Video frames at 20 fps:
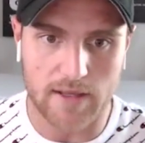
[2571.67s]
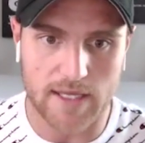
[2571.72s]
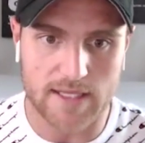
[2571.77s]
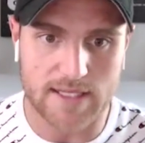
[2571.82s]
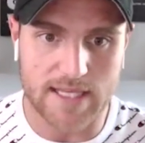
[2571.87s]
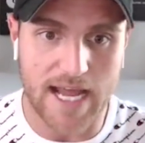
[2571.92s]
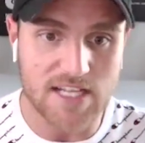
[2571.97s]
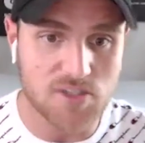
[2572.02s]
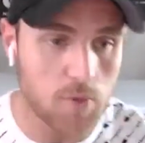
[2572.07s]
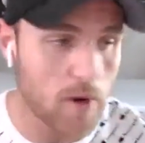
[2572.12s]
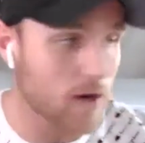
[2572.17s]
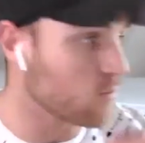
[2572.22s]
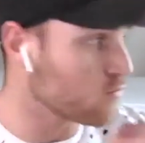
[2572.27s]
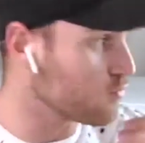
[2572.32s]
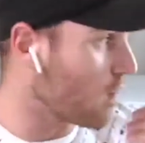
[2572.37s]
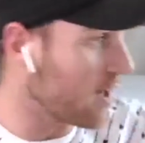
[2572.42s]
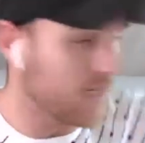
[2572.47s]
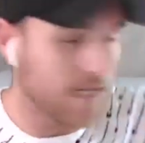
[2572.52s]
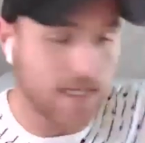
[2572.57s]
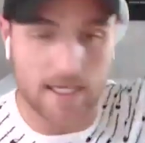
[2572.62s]
Like that's why
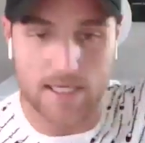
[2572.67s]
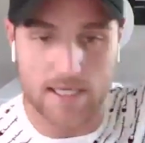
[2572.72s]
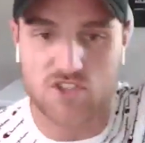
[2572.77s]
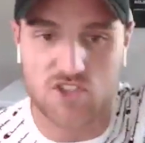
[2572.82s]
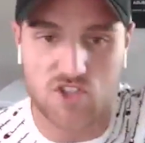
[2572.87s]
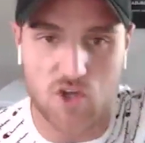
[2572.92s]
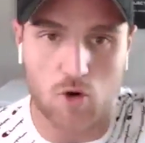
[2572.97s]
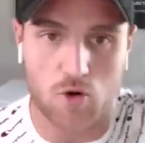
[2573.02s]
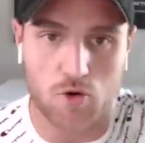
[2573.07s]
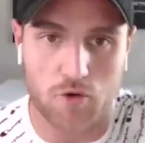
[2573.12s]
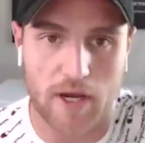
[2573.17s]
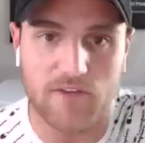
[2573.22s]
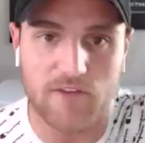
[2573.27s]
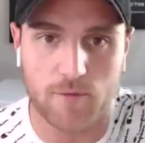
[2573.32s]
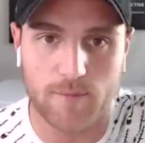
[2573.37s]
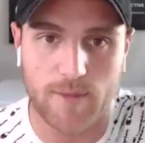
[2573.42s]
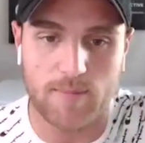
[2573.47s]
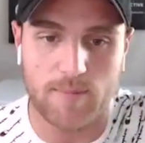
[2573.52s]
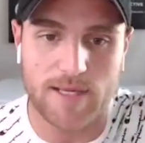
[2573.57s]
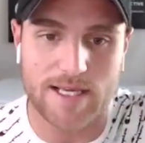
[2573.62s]
running is so great
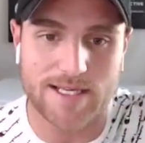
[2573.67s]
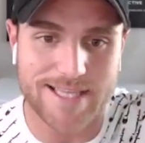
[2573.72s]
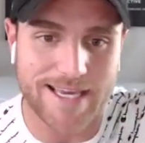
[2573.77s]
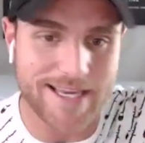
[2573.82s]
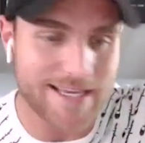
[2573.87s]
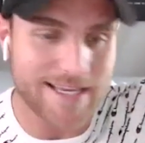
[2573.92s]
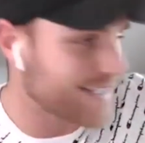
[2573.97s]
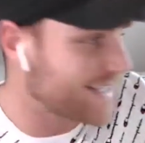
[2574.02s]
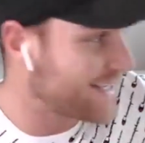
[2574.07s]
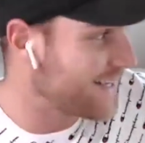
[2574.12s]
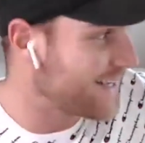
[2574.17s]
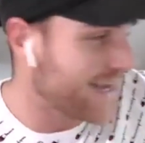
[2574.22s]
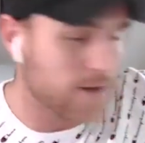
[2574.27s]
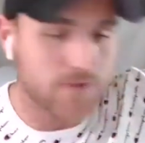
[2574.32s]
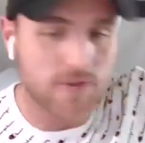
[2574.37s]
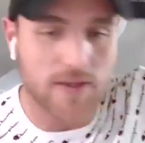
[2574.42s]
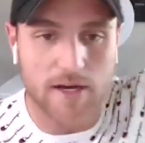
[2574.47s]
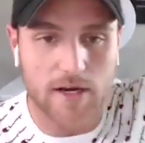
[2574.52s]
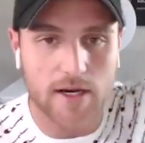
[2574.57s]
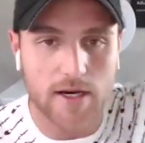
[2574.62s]
for me because I get to get
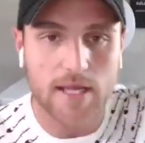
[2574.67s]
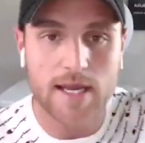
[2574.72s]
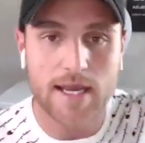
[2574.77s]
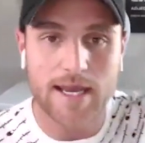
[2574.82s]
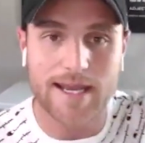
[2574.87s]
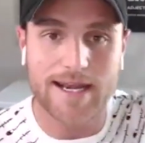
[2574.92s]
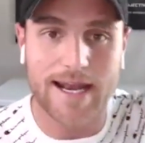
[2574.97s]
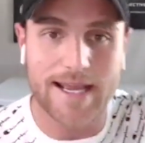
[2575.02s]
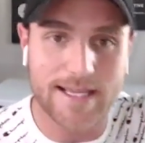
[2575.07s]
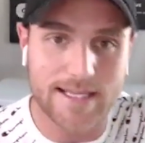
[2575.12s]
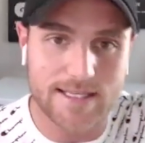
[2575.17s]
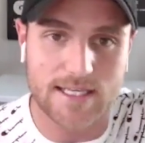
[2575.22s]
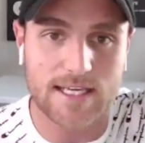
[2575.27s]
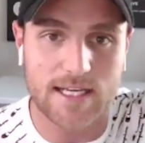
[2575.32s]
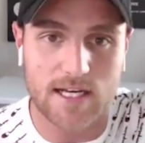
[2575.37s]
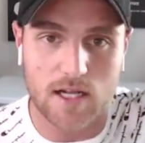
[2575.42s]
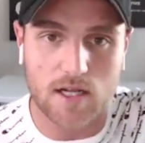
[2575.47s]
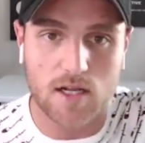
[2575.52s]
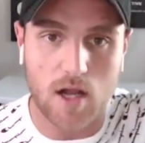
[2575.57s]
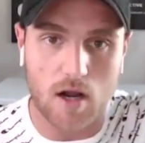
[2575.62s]
out there and I get to
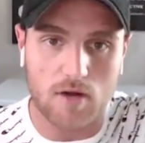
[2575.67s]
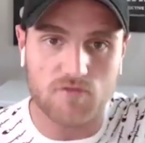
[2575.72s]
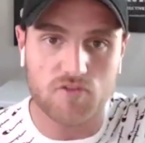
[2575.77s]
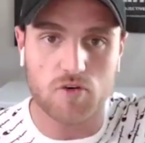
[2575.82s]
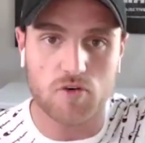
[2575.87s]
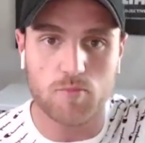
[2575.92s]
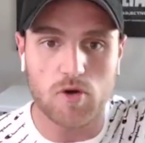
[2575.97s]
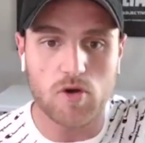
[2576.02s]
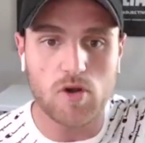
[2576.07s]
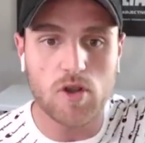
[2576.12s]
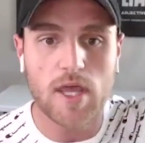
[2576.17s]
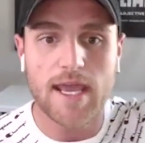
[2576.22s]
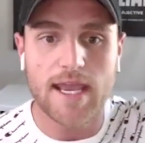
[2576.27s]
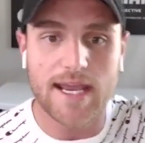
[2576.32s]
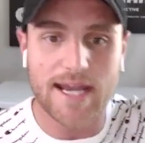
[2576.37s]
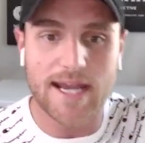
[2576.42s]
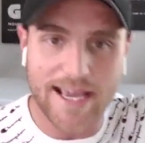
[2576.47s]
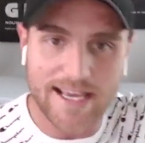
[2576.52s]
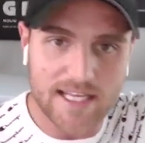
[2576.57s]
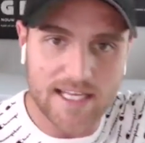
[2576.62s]
get uncomfortable
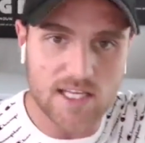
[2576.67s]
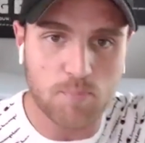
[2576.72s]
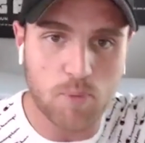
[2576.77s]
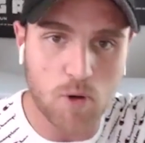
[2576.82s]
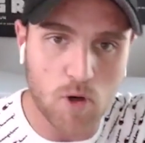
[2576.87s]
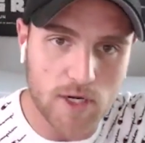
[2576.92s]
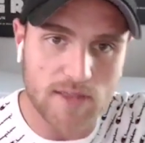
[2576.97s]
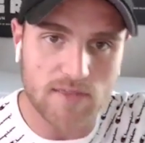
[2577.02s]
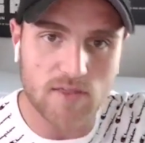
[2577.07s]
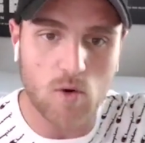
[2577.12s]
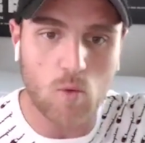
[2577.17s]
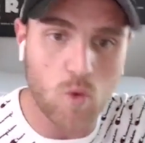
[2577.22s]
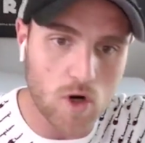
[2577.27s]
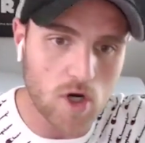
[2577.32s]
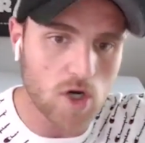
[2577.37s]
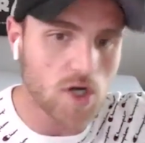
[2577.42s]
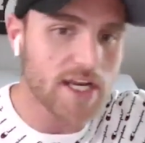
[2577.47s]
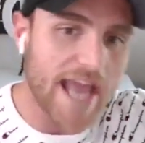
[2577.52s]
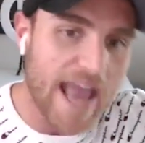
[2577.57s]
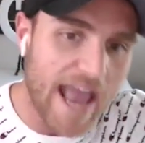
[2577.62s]
and I get to put in the yeah,
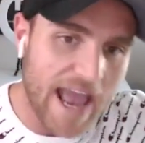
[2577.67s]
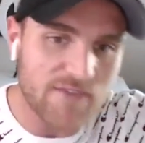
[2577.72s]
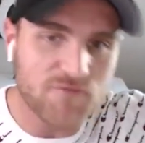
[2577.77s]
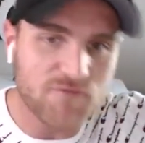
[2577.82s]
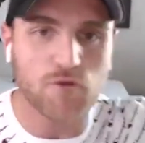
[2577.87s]
work yeah.